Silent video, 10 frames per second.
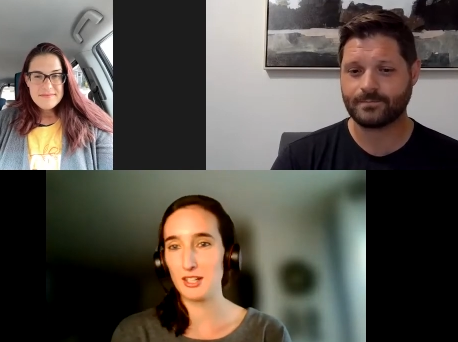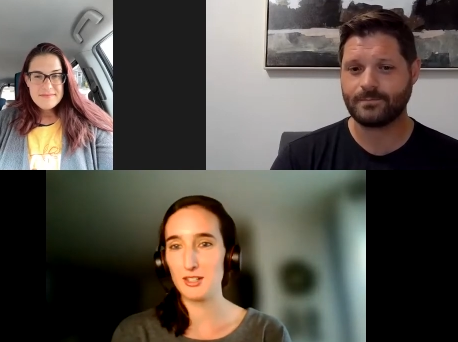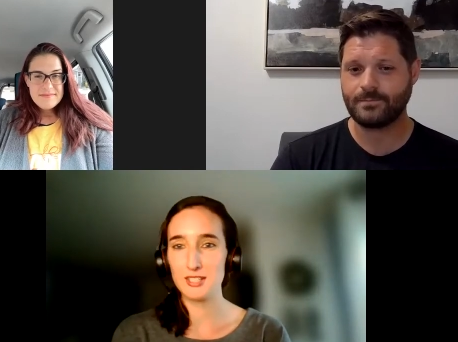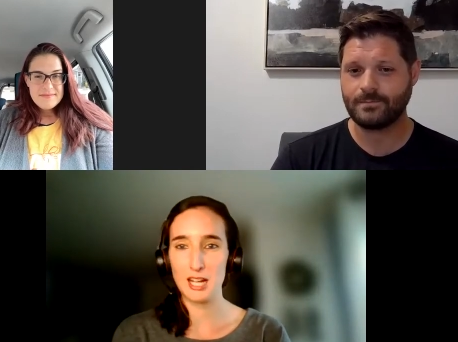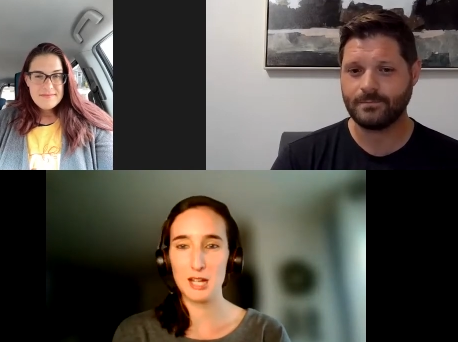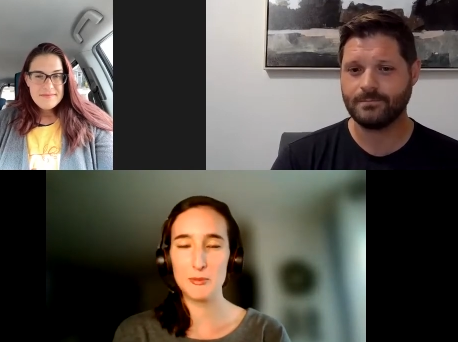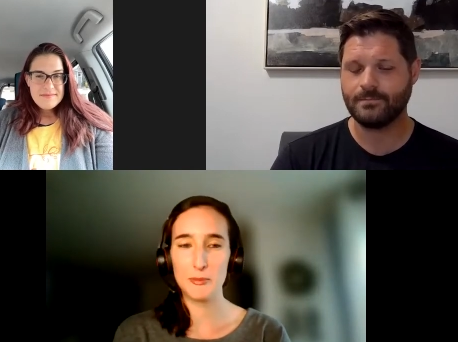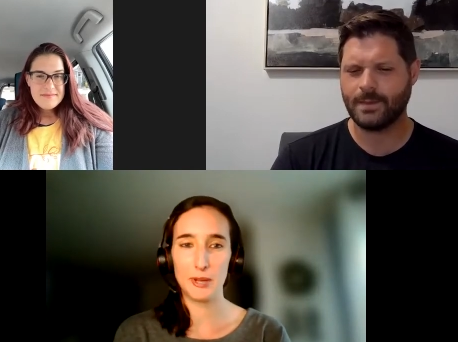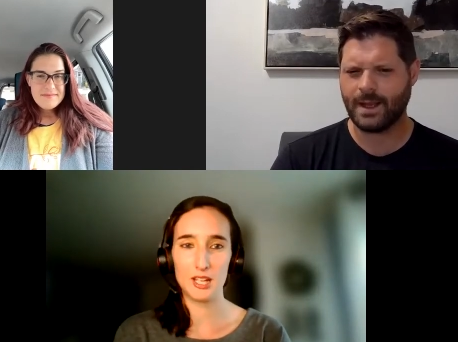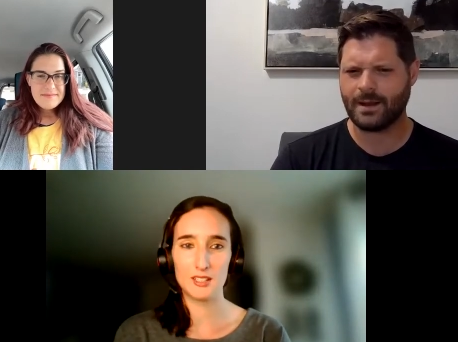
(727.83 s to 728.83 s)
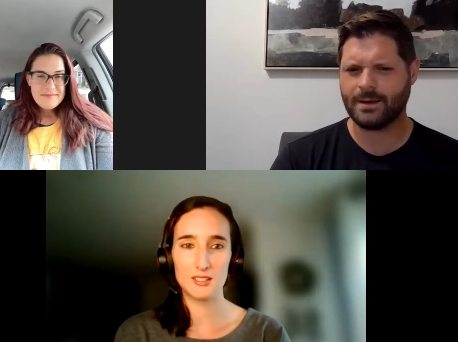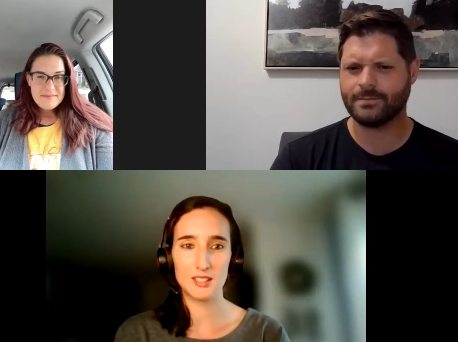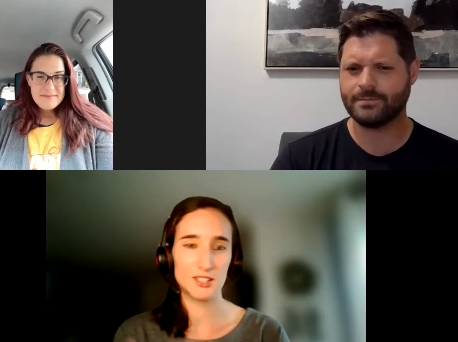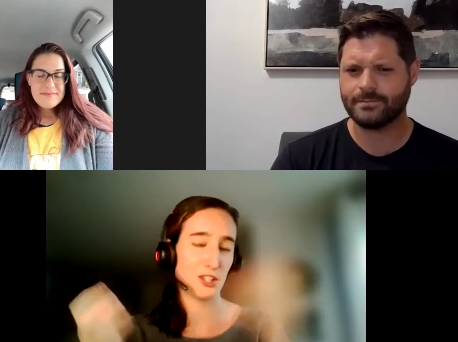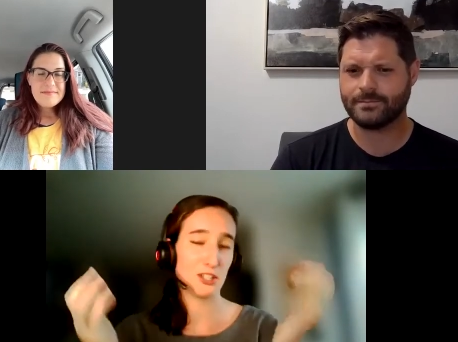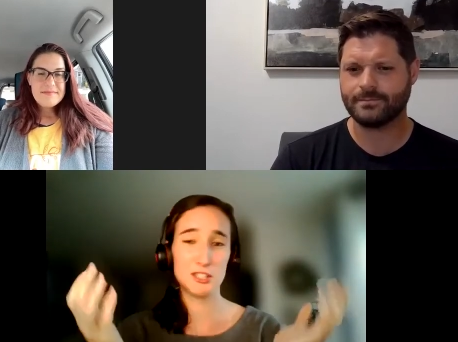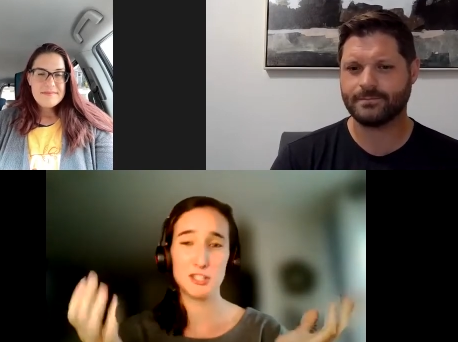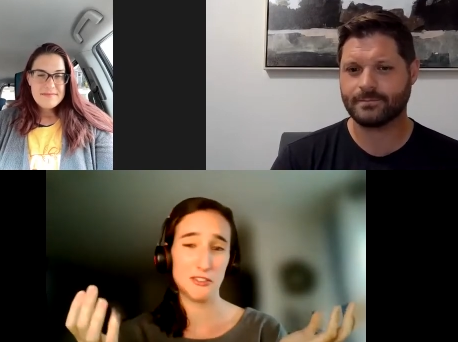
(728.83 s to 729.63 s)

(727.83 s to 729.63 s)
Speaker 1: time, but as long as you